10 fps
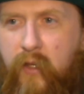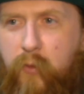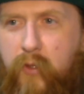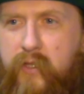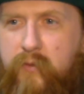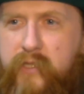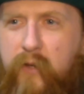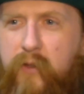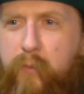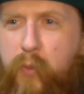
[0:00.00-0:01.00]
Was
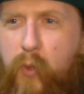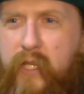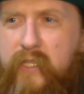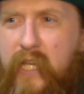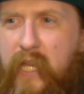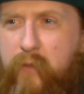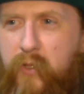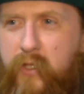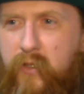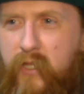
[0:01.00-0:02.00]
there a point in time
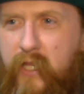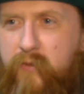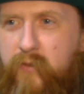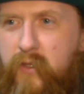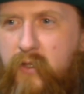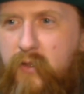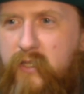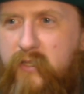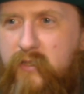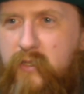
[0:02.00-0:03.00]
where you're like,
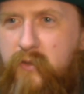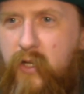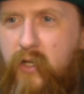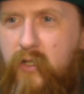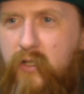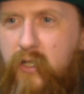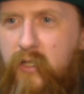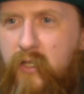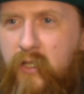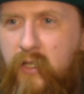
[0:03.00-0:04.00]
this is too hard?
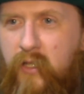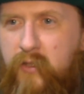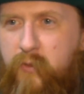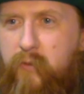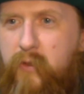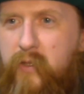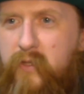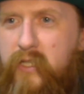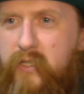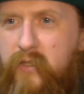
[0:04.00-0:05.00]
Do we really
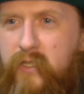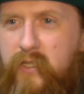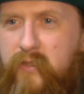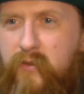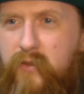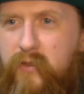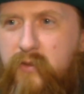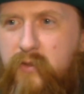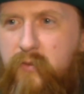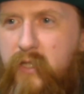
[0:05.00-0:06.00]
want to do this, or
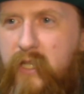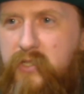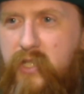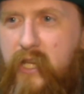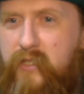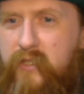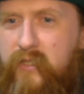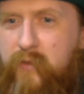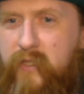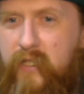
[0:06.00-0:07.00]
should we change to
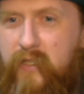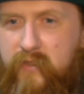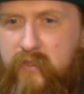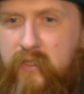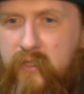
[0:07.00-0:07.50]
something else?